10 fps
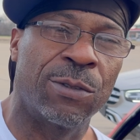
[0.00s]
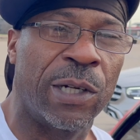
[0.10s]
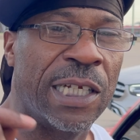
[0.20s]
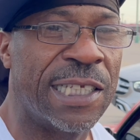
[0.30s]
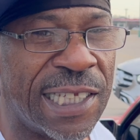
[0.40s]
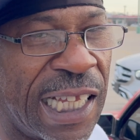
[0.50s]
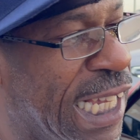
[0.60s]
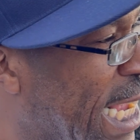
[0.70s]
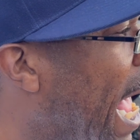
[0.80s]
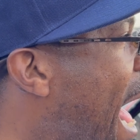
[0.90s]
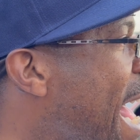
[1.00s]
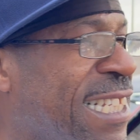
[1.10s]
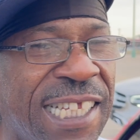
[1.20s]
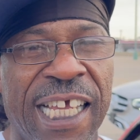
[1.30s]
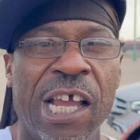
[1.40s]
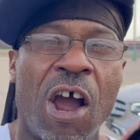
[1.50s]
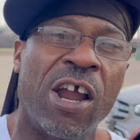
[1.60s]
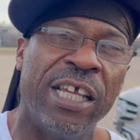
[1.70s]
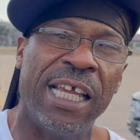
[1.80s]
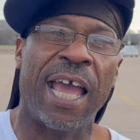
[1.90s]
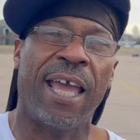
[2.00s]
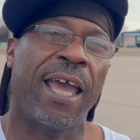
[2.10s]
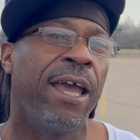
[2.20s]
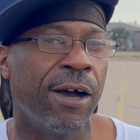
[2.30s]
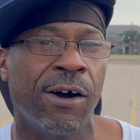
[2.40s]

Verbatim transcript: with a Z, I Z R E A L